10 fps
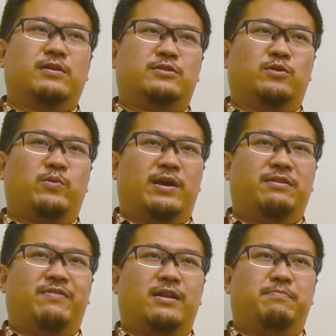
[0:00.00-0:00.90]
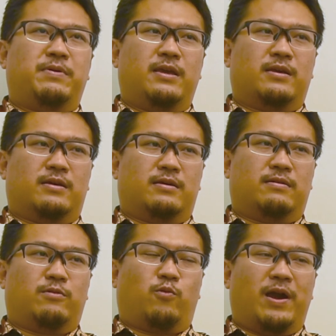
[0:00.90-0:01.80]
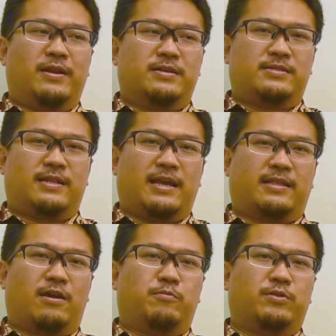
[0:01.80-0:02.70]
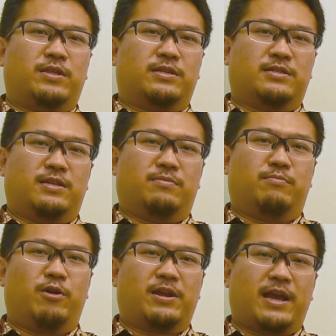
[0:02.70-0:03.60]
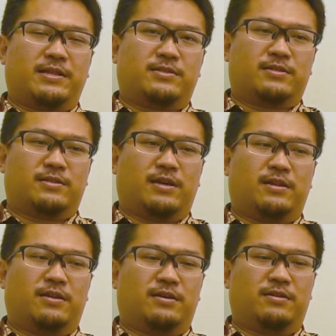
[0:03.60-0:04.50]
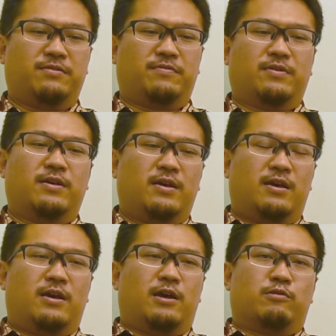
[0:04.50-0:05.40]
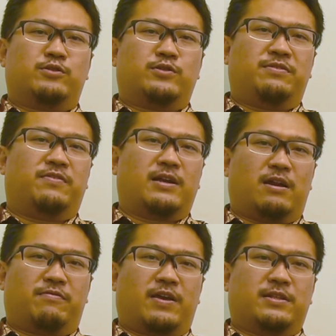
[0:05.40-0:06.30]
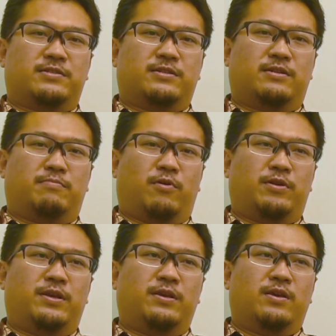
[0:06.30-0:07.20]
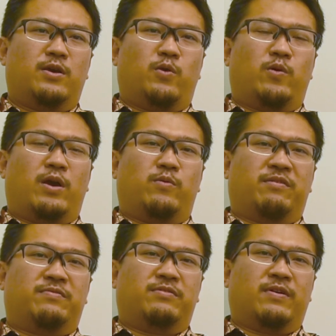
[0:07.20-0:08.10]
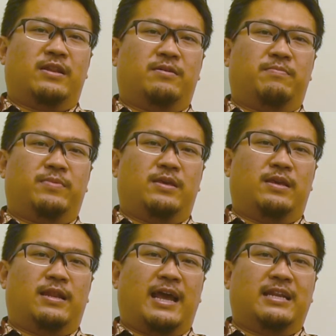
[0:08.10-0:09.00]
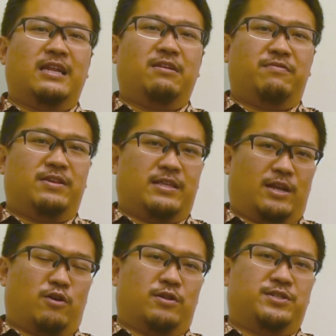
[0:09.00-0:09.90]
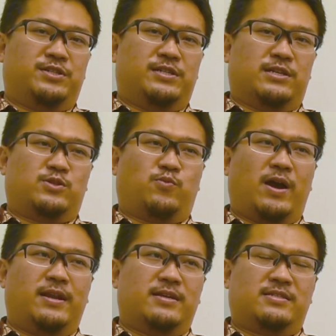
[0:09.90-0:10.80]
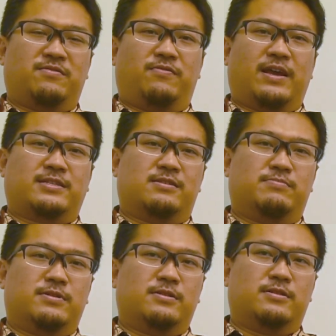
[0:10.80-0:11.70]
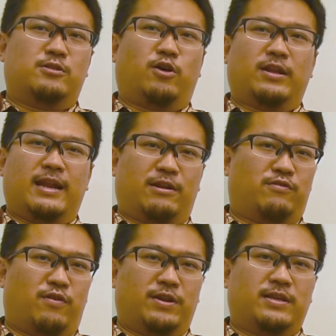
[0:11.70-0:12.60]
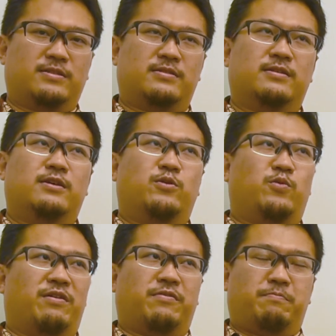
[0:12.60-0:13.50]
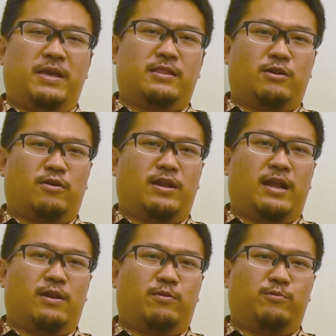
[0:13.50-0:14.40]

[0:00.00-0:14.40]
So we are developing wireless light therapeutics in brain cancer and also different kind of cancer in the body, where we have developed the light delivery technology that's wireless and flexible, non-electronics. We have a patent on that.